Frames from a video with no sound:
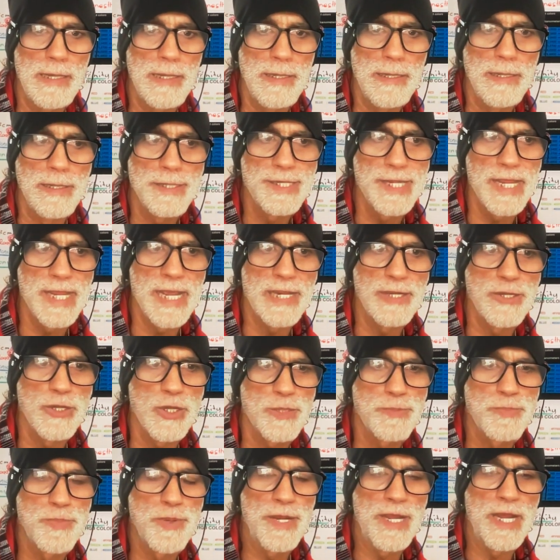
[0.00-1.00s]

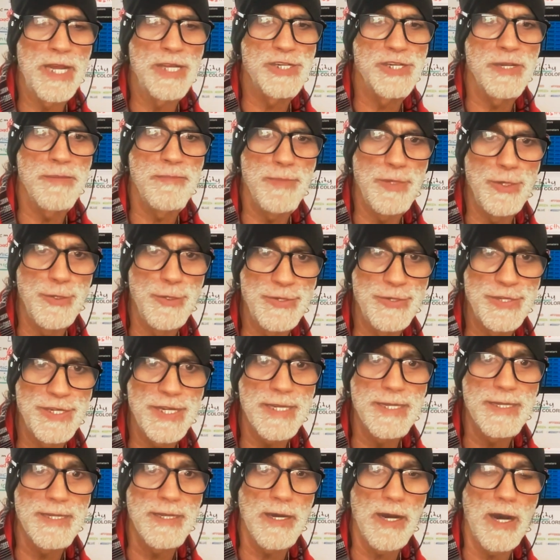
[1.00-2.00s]
Santos Bonacci
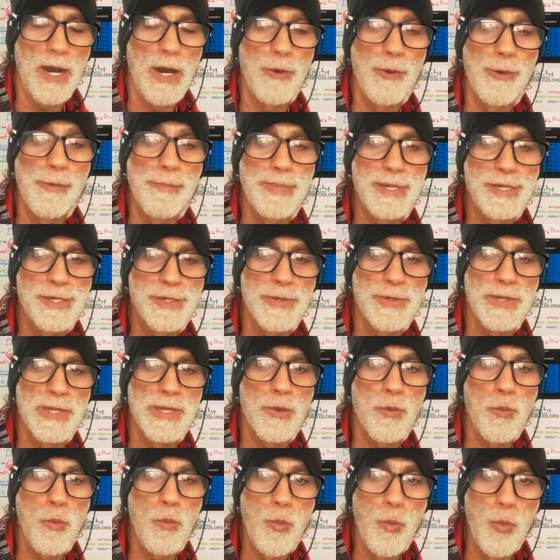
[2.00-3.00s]
Music. I will be
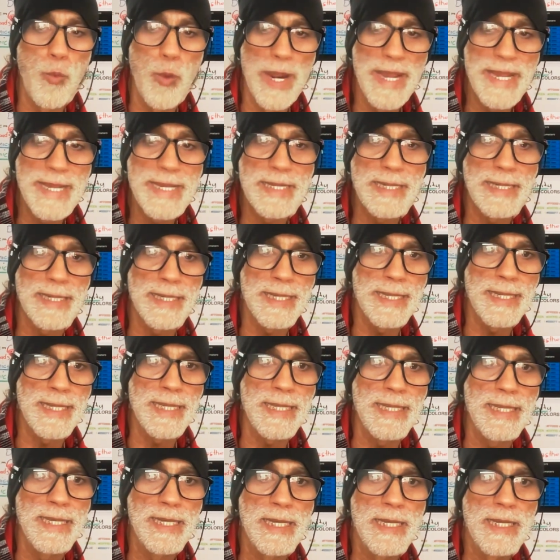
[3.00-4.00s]
doing
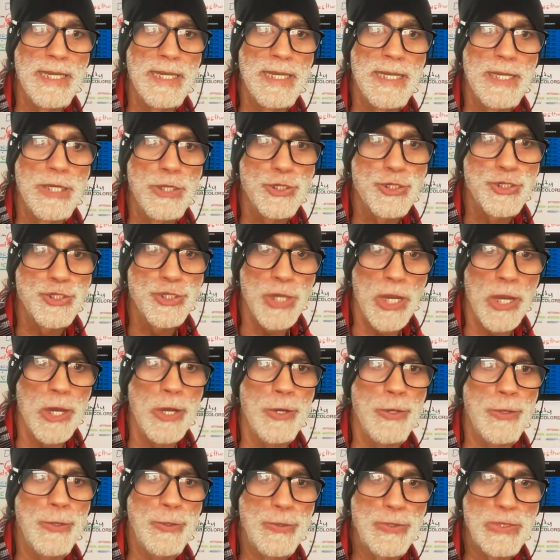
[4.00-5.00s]
weekly
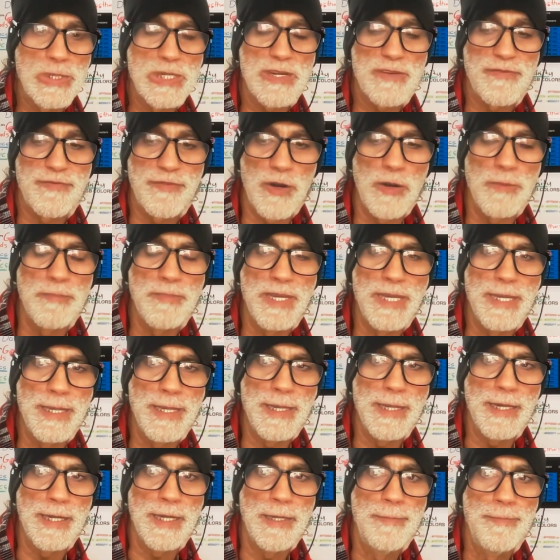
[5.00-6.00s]
shows from
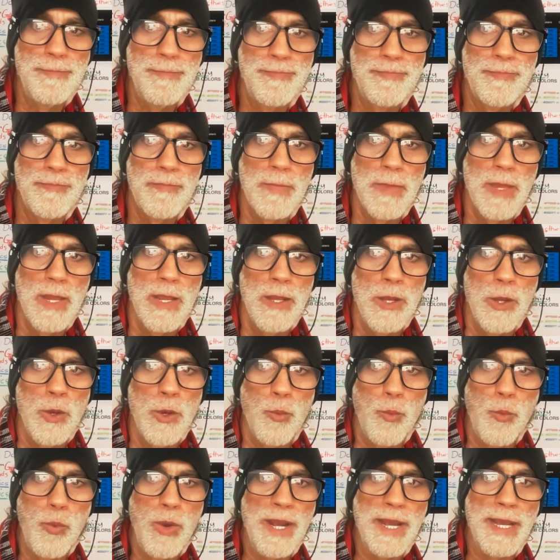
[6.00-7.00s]
here
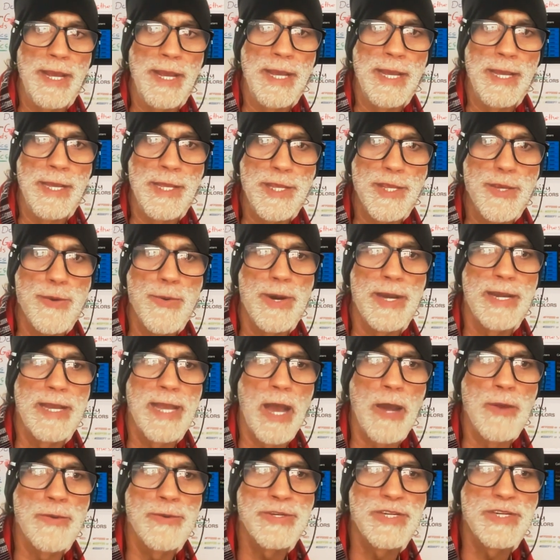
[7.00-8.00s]
where you are
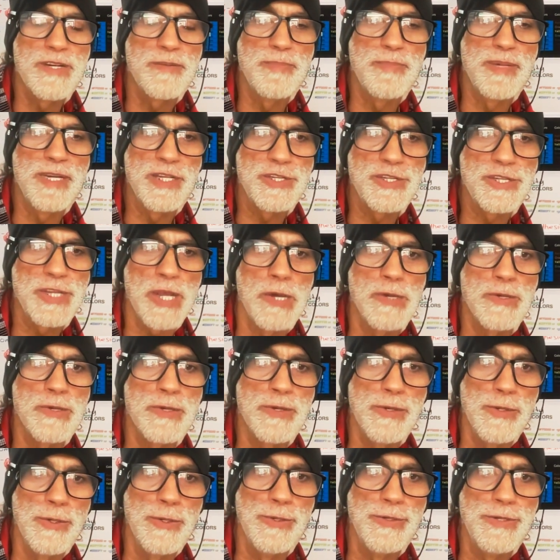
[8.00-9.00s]
going to be so
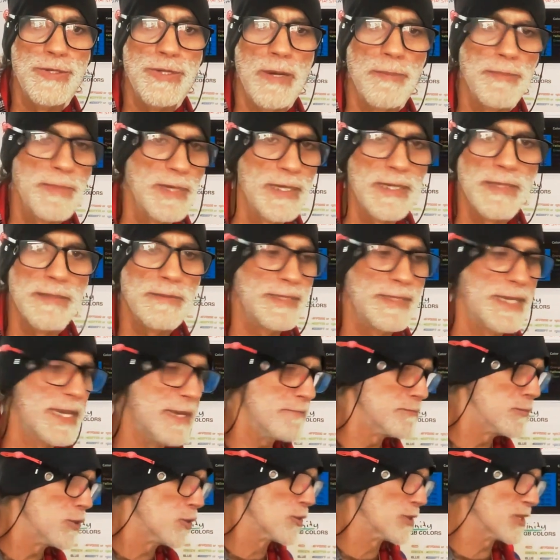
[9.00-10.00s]
good. I'm going to get more